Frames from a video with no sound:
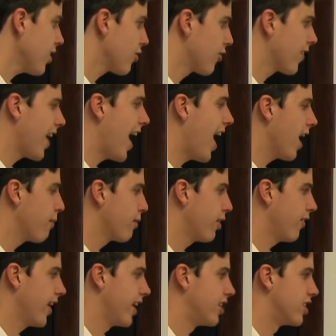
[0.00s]
During the high
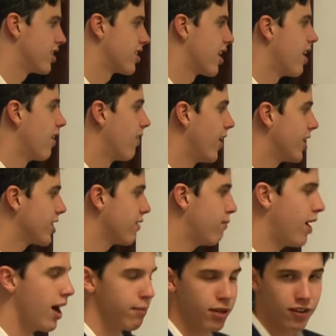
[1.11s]
Middle Ages, lots of
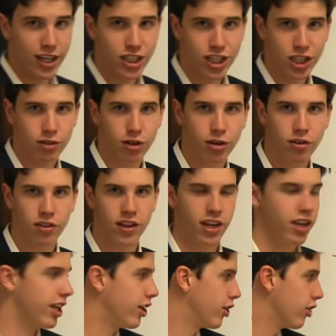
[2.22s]
population growth
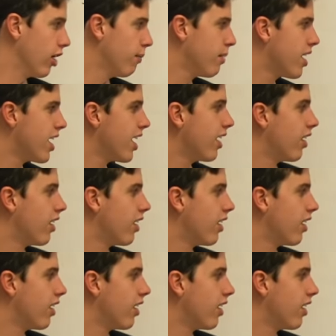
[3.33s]
in Europe,